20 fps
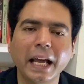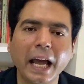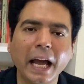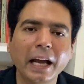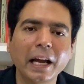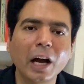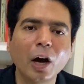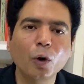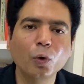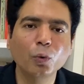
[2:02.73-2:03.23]

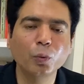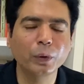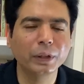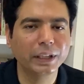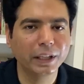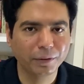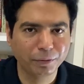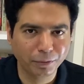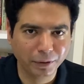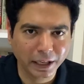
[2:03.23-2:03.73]
hang out with
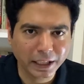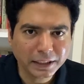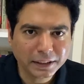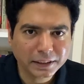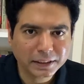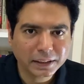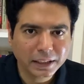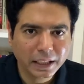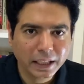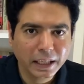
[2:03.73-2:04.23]
their
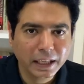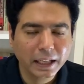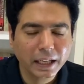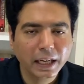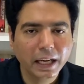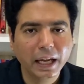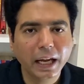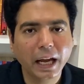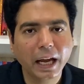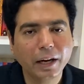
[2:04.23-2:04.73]
friends
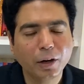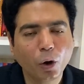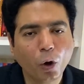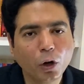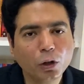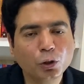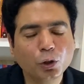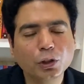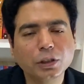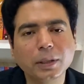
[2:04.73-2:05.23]
and
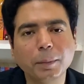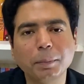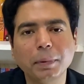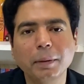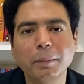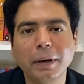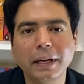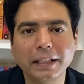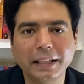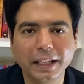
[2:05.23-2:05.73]
also
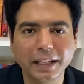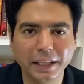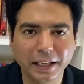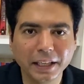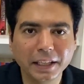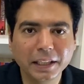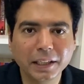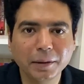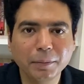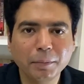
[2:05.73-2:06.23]
supplement their
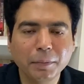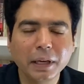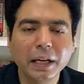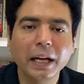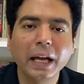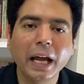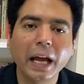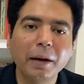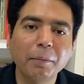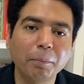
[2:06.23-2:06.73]
income
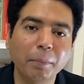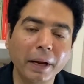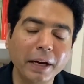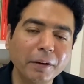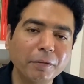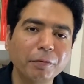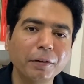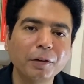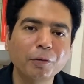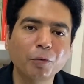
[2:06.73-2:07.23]
and
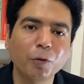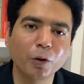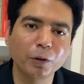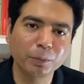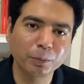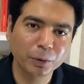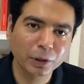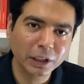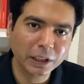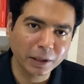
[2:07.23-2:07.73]
benefit
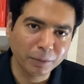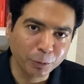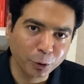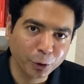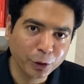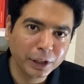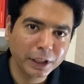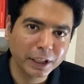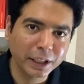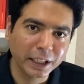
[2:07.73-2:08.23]
from the
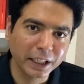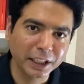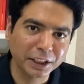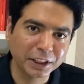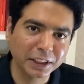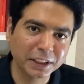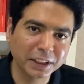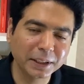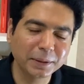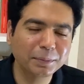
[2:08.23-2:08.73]
community
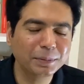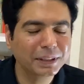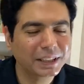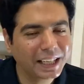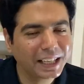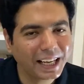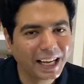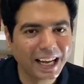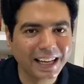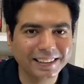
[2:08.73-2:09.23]
relationships
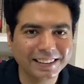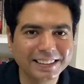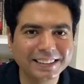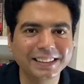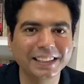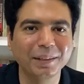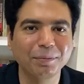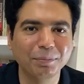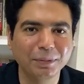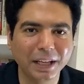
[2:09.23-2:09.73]
at the
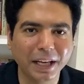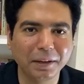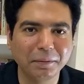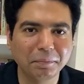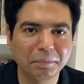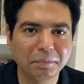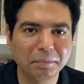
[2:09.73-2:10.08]
same time.